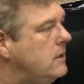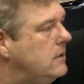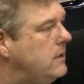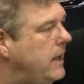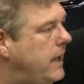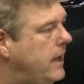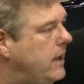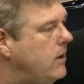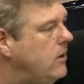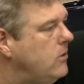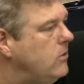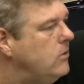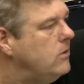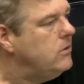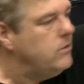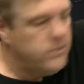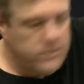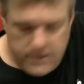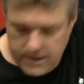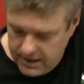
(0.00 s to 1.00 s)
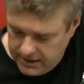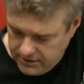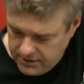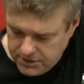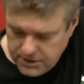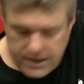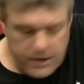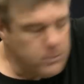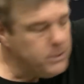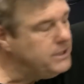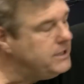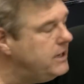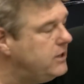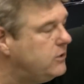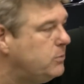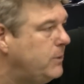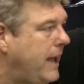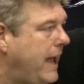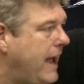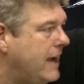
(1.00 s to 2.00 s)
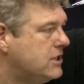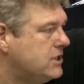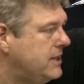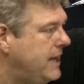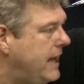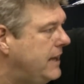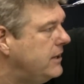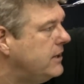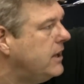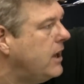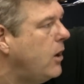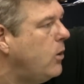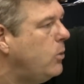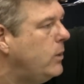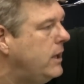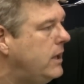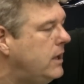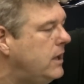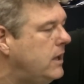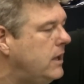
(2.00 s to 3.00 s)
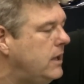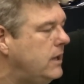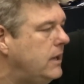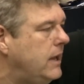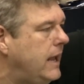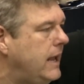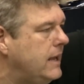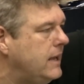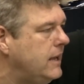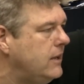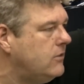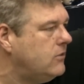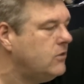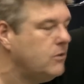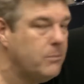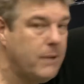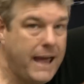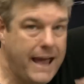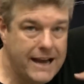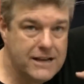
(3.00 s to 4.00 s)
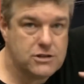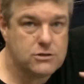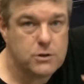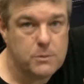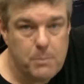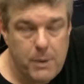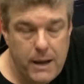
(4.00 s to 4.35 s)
Now, the other thing we did is we actually had to go in and get some extra